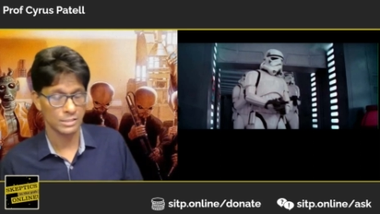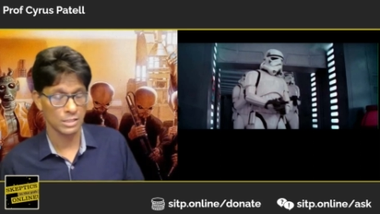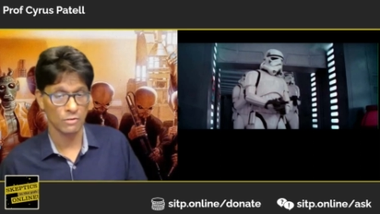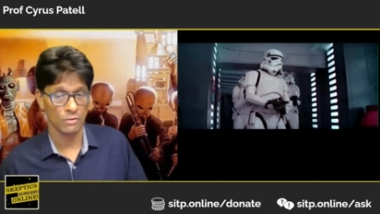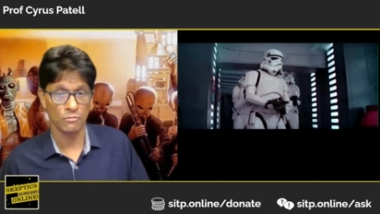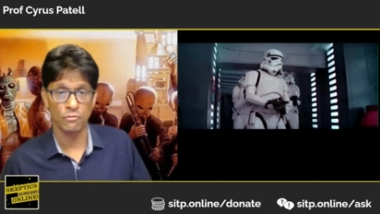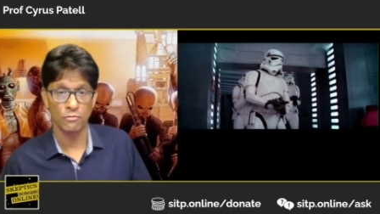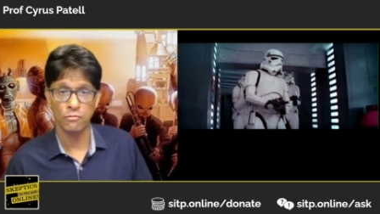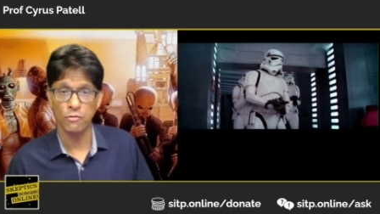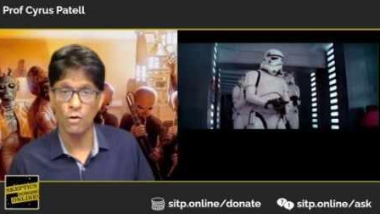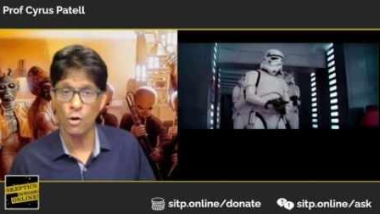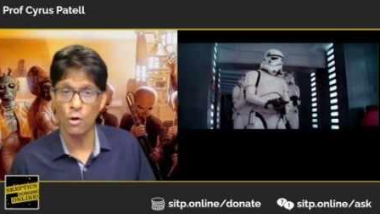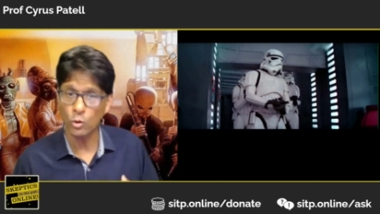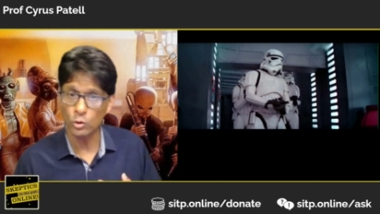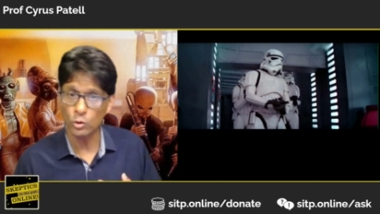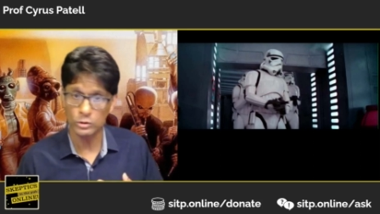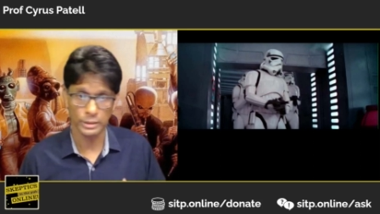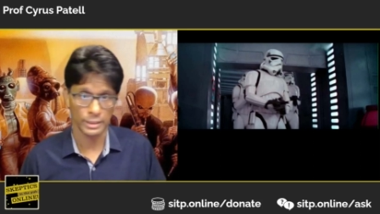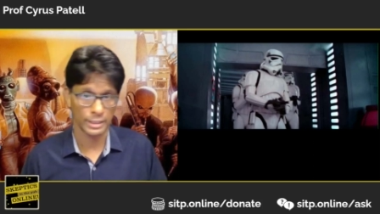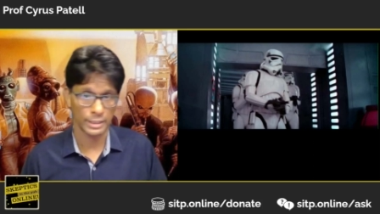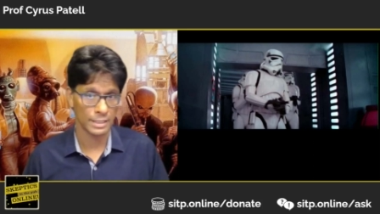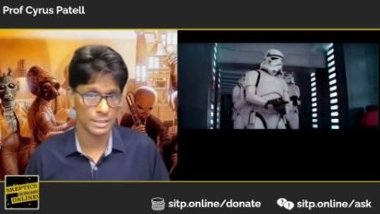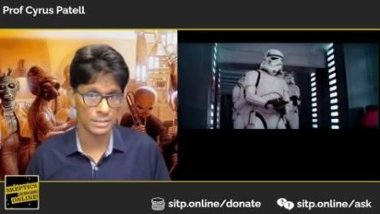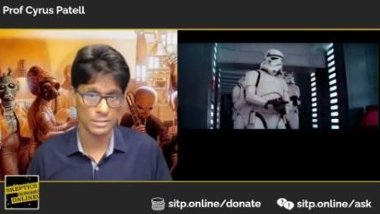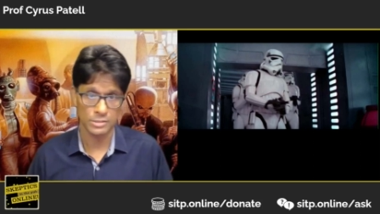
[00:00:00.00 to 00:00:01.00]

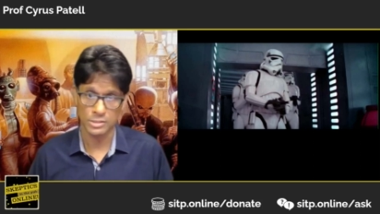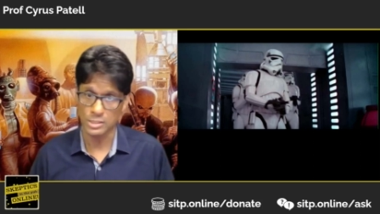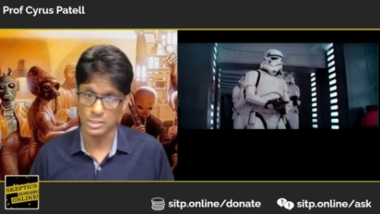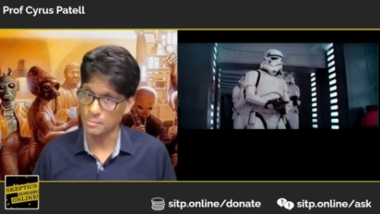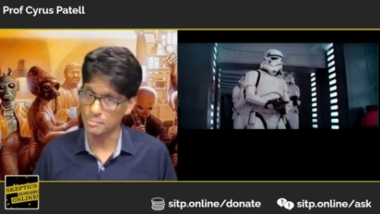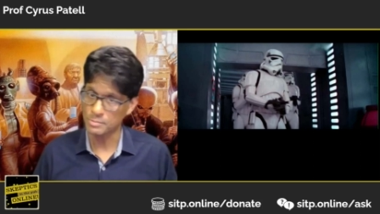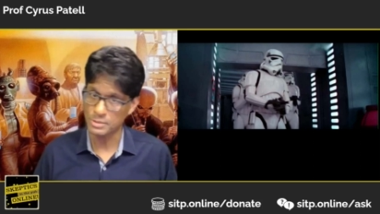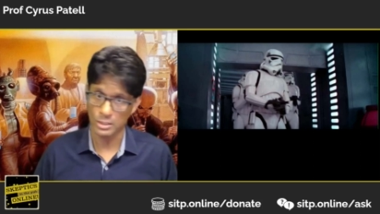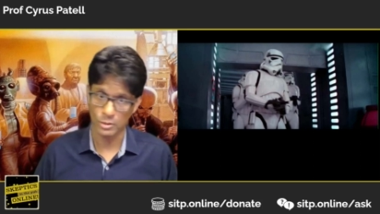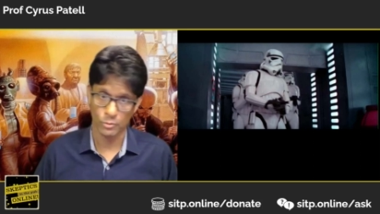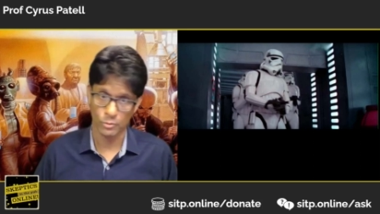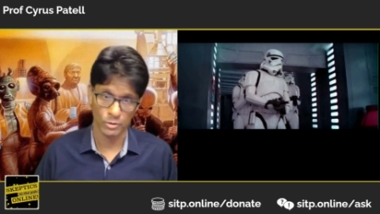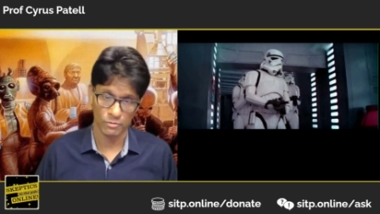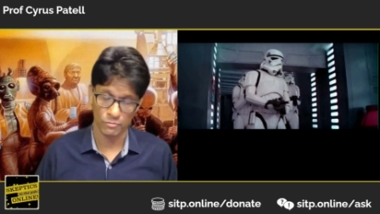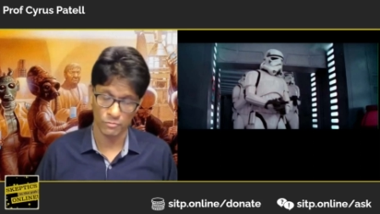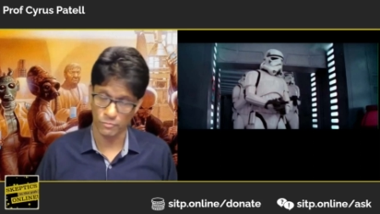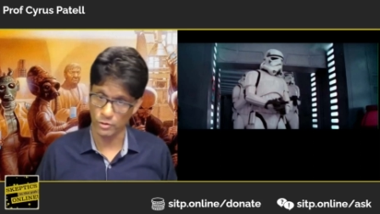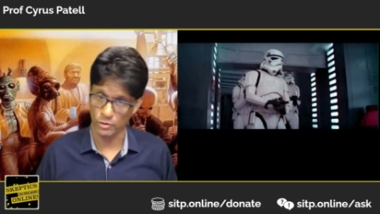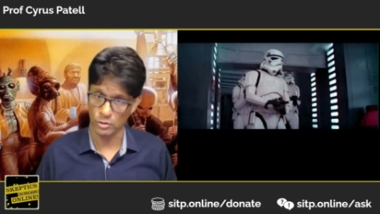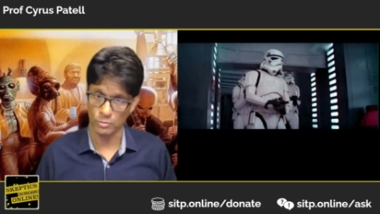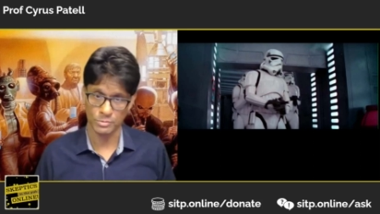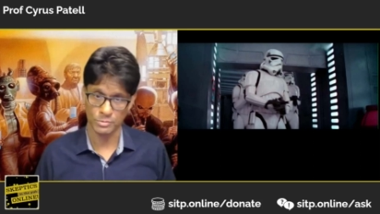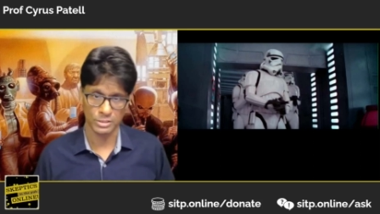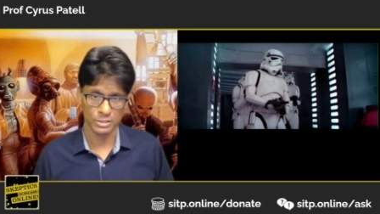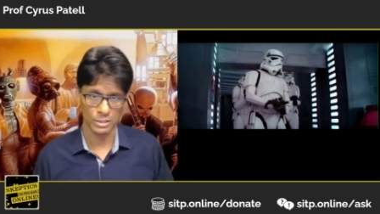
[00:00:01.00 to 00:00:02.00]
unfolded in subsequent
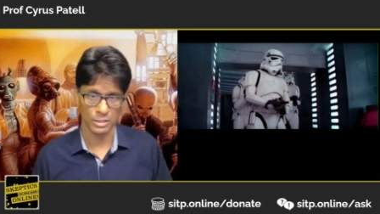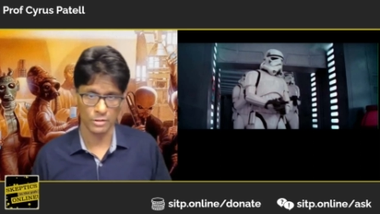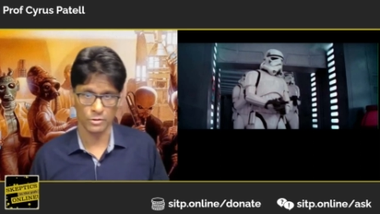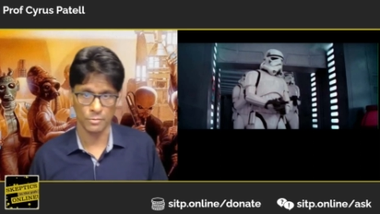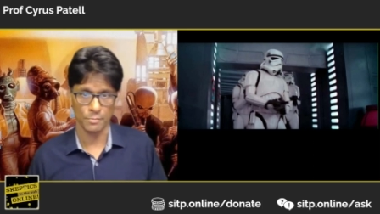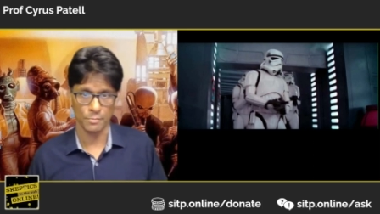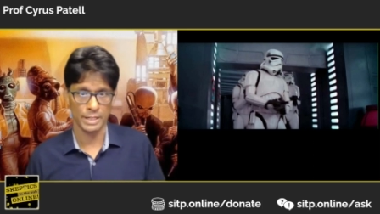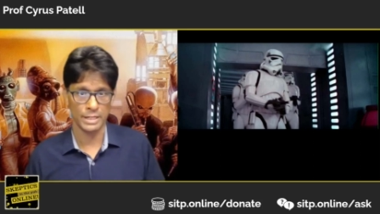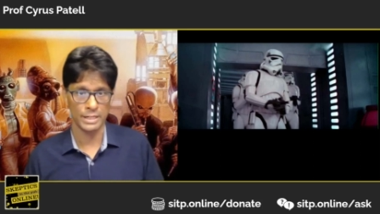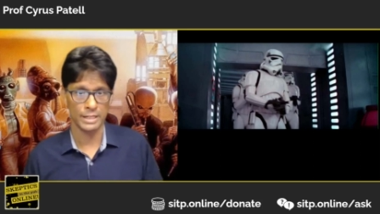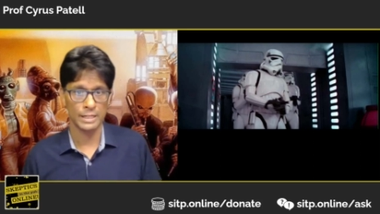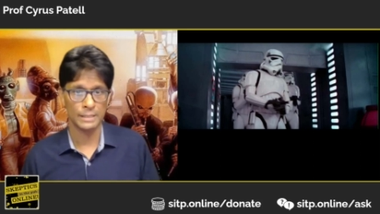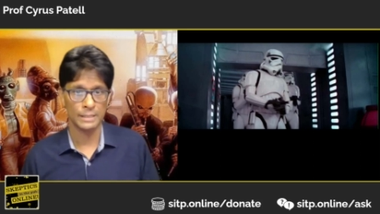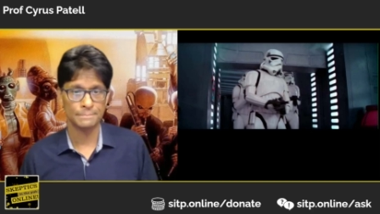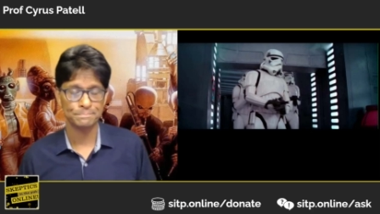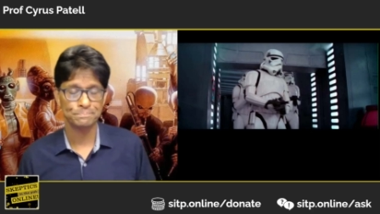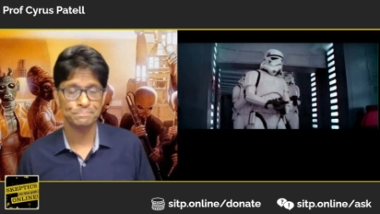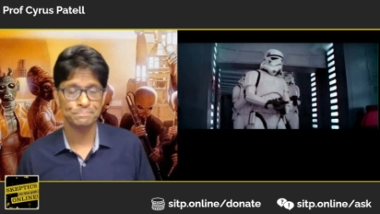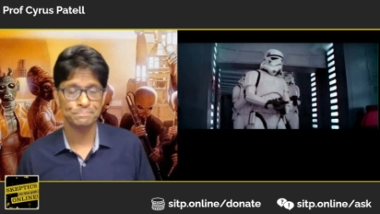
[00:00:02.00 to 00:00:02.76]
films and other media,